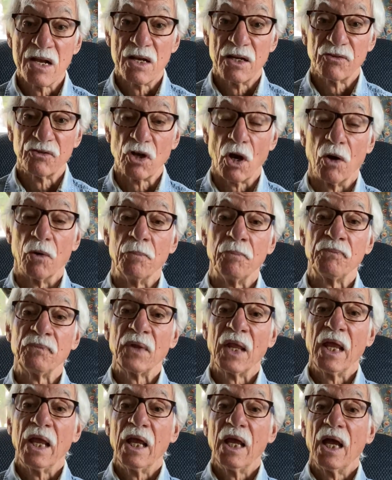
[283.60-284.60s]
So
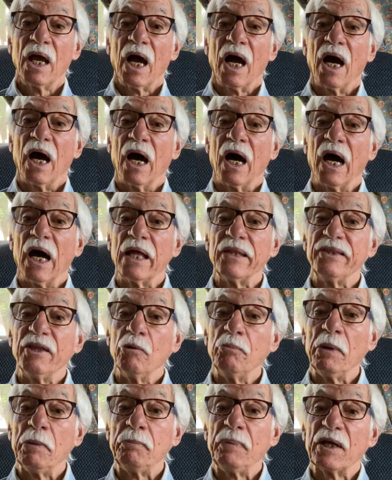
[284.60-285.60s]
there'll
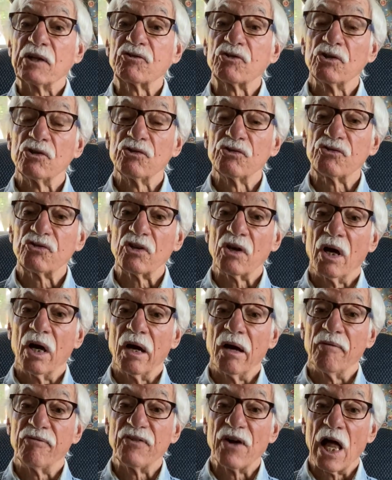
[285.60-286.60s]
be pictures
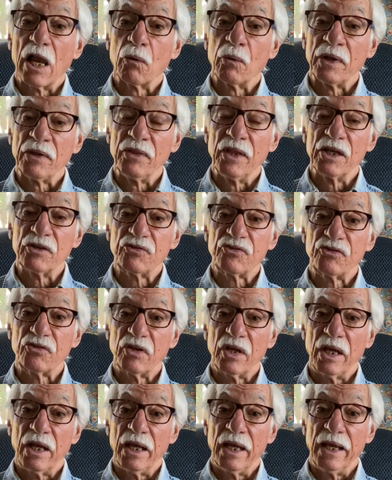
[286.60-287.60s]
following
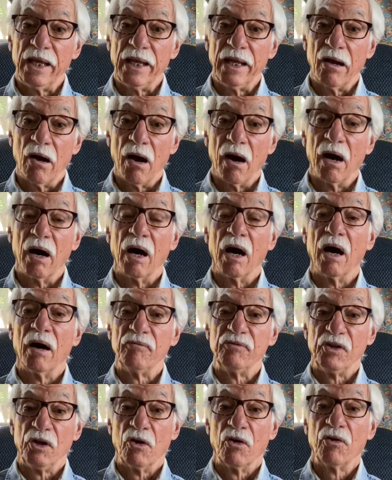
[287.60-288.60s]
this
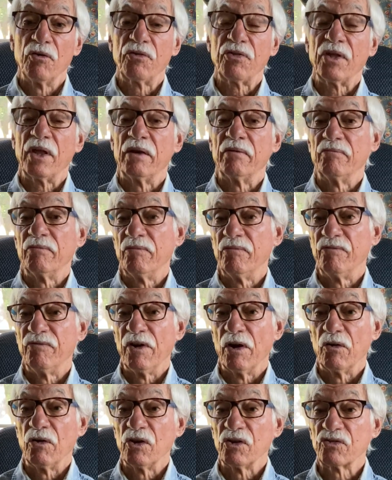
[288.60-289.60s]
of the Earth and
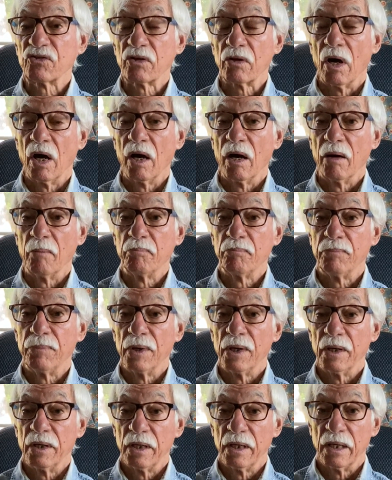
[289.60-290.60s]
various
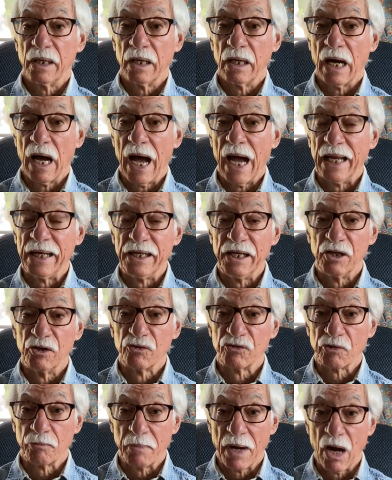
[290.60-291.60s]

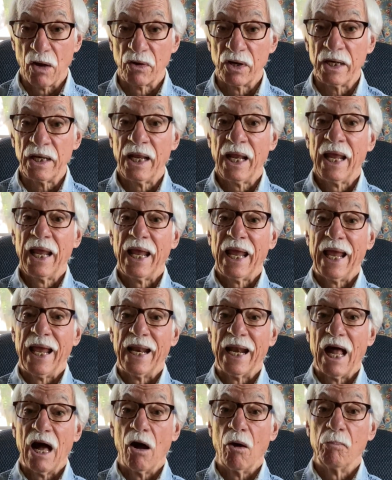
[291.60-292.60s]
ideas about it,
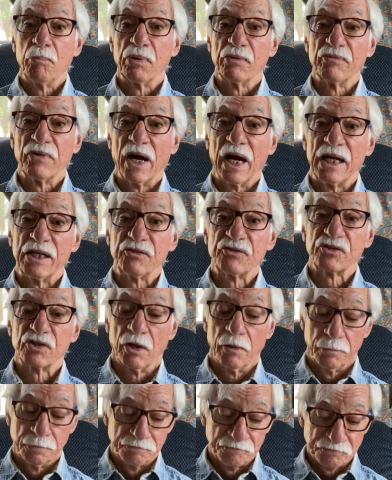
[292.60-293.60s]
and I'll provide
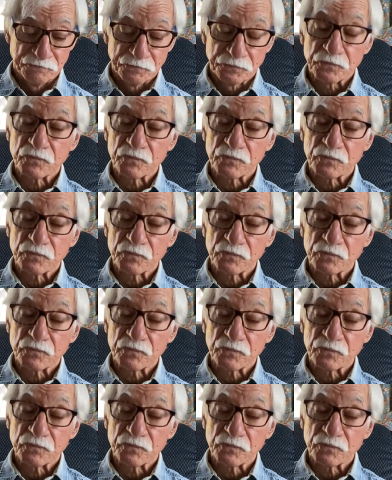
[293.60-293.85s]
some